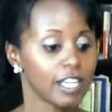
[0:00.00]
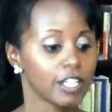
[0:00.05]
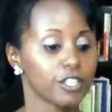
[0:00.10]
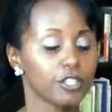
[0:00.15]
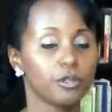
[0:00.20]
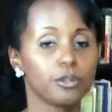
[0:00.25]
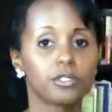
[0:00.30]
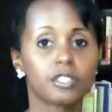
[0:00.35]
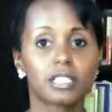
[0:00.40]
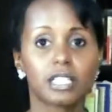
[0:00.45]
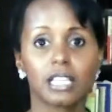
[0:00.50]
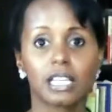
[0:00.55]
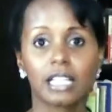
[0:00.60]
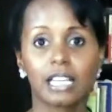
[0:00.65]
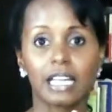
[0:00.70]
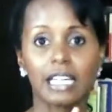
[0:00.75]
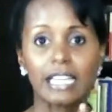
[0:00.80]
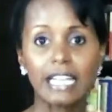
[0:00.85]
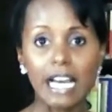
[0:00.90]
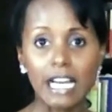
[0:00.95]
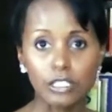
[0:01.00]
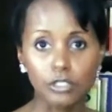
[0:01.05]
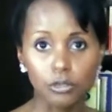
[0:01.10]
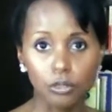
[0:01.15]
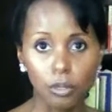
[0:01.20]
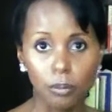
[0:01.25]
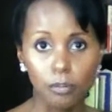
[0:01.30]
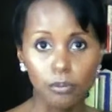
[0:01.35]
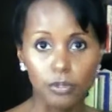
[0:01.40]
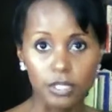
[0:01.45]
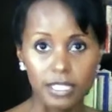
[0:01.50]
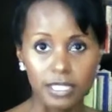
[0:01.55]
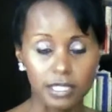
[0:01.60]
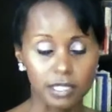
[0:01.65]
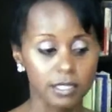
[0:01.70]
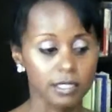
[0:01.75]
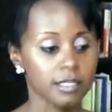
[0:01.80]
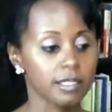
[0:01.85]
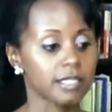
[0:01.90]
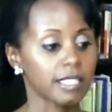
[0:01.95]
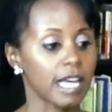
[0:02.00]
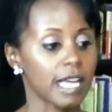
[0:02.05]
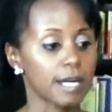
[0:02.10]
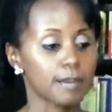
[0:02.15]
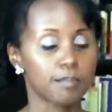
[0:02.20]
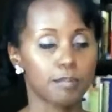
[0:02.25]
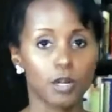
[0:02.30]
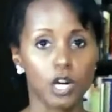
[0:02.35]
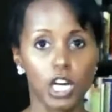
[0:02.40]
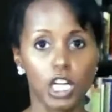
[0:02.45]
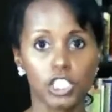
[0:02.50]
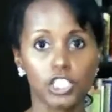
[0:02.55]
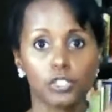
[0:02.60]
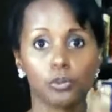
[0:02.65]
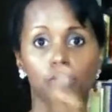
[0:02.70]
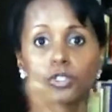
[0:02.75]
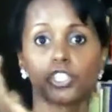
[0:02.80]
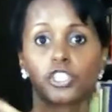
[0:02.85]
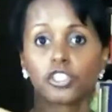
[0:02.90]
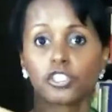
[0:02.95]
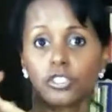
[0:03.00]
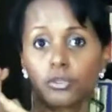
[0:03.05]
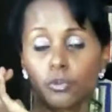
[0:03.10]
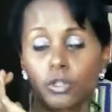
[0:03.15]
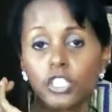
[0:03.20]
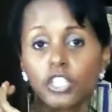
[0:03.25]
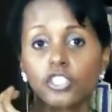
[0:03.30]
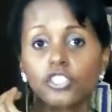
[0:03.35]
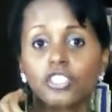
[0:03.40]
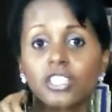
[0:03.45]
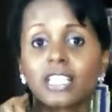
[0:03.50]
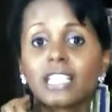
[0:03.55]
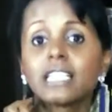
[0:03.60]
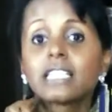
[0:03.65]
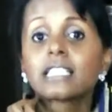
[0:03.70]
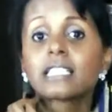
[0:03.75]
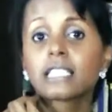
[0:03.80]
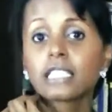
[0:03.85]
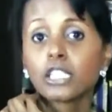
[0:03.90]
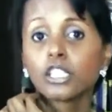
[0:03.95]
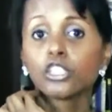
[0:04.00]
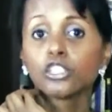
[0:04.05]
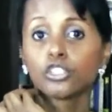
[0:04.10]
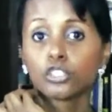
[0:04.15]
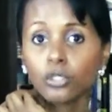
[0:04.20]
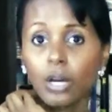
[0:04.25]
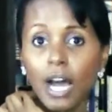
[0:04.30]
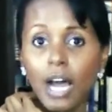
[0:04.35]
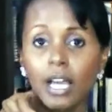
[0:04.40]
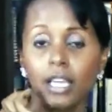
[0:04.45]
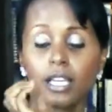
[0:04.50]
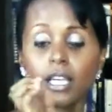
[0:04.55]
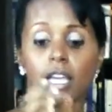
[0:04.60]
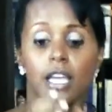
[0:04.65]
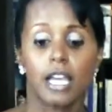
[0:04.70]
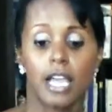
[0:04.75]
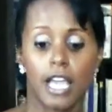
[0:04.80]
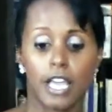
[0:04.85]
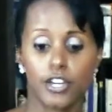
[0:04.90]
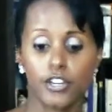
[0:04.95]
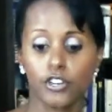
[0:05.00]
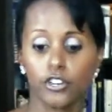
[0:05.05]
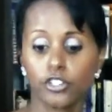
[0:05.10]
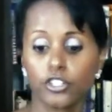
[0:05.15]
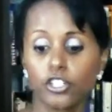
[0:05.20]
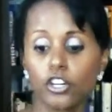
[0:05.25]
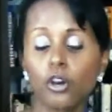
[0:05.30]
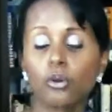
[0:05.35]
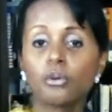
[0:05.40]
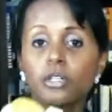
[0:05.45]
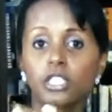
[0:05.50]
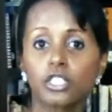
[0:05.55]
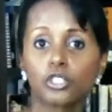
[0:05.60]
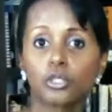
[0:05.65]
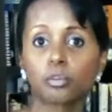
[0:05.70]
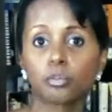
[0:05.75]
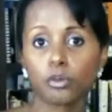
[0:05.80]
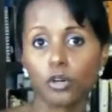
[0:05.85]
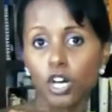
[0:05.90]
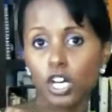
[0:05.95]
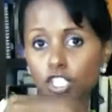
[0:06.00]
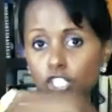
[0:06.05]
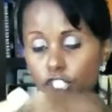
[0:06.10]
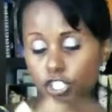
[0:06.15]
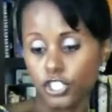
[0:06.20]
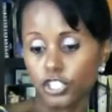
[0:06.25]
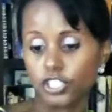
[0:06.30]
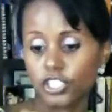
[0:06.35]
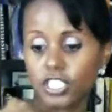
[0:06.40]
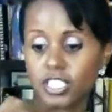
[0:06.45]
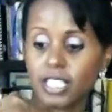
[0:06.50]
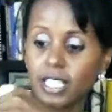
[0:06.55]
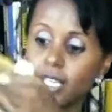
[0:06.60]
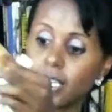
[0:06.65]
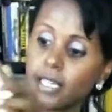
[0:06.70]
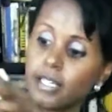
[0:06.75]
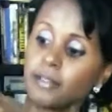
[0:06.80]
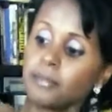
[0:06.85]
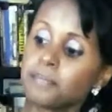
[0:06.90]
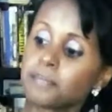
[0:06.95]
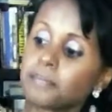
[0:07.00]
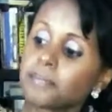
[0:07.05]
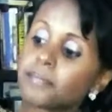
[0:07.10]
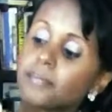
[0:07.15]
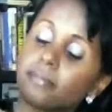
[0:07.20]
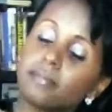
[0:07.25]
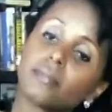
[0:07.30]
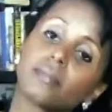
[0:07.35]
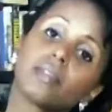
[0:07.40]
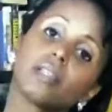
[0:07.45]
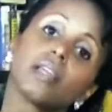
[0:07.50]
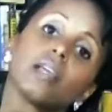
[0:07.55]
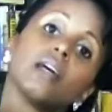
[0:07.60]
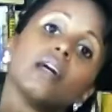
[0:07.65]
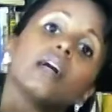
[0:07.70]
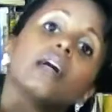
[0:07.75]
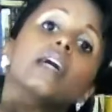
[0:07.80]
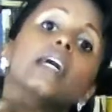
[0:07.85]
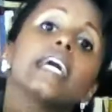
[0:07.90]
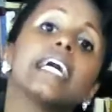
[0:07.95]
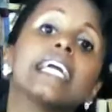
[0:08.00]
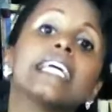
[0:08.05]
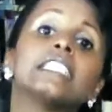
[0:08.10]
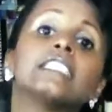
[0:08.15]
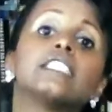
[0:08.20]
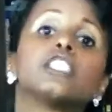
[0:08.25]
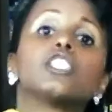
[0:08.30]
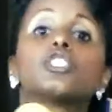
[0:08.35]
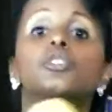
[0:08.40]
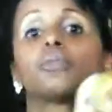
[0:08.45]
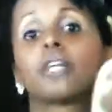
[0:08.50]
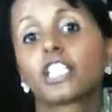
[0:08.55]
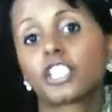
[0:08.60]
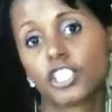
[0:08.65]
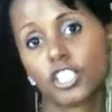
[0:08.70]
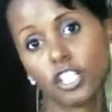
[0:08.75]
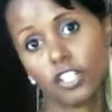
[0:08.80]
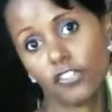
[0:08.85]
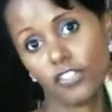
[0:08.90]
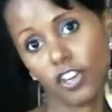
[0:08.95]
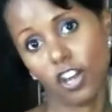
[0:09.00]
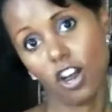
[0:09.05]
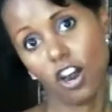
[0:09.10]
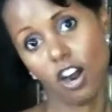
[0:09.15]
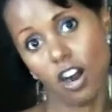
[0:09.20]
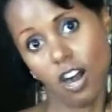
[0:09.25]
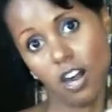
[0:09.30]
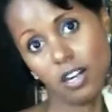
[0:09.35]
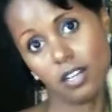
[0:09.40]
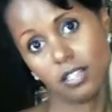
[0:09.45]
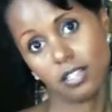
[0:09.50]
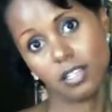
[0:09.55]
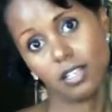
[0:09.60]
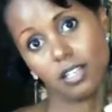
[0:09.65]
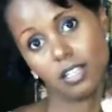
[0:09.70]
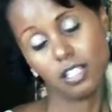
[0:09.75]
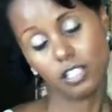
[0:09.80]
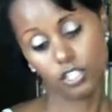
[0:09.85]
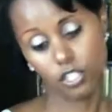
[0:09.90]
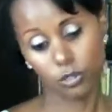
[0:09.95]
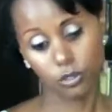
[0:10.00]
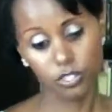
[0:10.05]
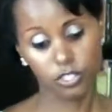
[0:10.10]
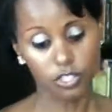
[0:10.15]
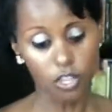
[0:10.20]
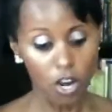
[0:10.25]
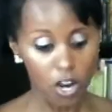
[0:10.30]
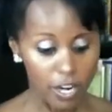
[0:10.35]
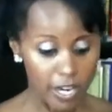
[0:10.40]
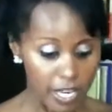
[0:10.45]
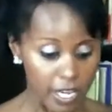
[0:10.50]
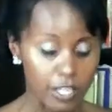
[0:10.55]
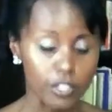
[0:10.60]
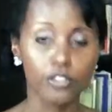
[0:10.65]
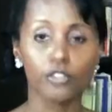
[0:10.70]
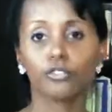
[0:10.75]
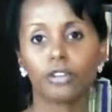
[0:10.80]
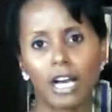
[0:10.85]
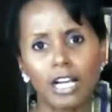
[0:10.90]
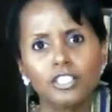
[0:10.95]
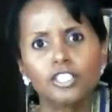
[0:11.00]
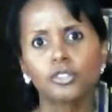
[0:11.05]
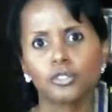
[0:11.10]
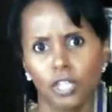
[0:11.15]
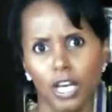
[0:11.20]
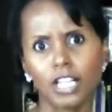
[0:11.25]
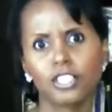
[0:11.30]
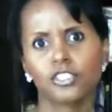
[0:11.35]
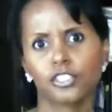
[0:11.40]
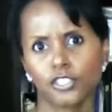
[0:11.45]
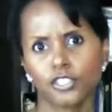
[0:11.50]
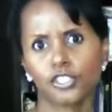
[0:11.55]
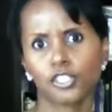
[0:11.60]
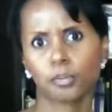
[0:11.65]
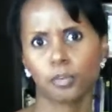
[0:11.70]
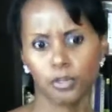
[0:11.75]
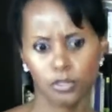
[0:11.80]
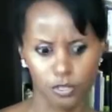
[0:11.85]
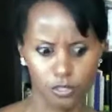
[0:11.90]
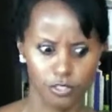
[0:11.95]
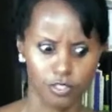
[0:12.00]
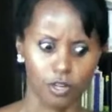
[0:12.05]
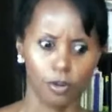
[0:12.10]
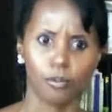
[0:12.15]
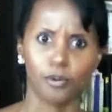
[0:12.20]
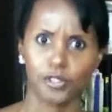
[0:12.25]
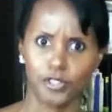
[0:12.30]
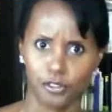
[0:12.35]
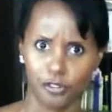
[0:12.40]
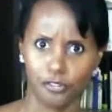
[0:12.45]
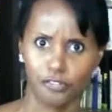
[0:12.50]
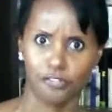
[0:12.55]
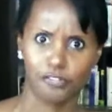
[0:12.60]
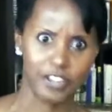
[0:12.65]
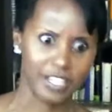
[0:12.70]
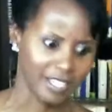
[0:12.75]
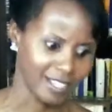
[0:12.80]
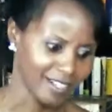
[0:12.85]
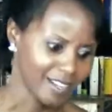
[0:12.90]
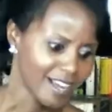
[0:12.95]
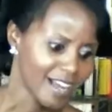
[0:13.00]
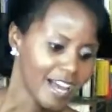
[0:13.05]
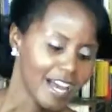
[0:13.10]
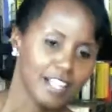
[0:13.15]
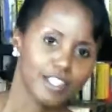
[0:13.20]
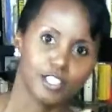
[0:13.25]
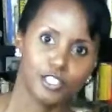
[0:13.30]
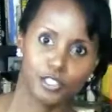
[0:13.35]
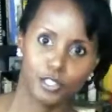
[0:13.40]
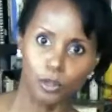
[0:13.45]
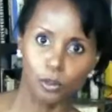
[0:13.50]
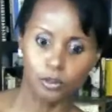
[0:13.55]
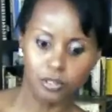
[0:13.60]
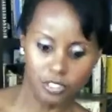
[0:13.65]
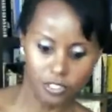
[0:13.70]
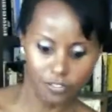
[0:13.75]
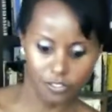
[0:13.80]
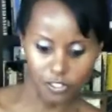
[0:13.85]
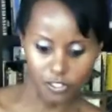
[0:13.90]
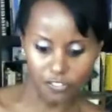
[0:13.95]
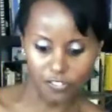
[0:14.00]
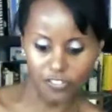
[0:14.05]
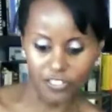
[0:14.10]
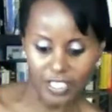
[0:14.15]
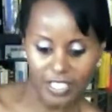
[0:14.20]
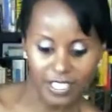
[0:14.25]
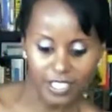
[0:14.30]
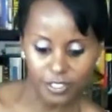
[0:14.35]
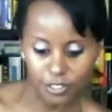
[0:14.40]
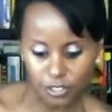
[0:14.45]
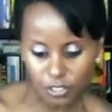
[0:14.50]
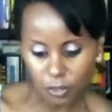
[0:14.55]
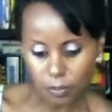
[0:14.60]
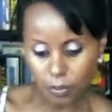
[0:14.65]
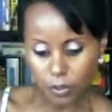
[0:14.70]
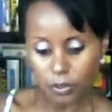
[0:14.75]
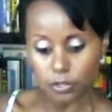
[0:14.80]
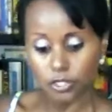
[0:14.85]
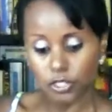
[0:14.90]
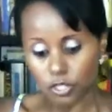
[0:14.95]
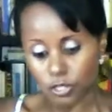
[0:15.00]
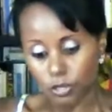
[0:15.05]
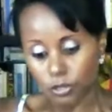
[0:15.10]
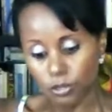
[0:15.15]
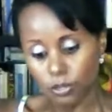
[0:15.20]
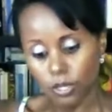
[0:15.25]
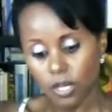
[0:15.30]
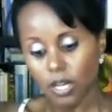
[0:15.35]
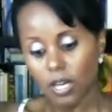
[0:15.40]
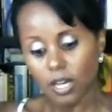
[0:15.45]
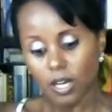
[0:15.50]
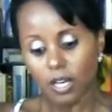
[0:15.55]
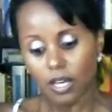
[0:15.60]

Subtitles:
using natural bristles and a brush with your, when your skin is still dry, and you're going to brush your skin in the direction of the heart. So starting, you actually, you're supposed to start with your feet and the soles of your feet, and you're supposed to,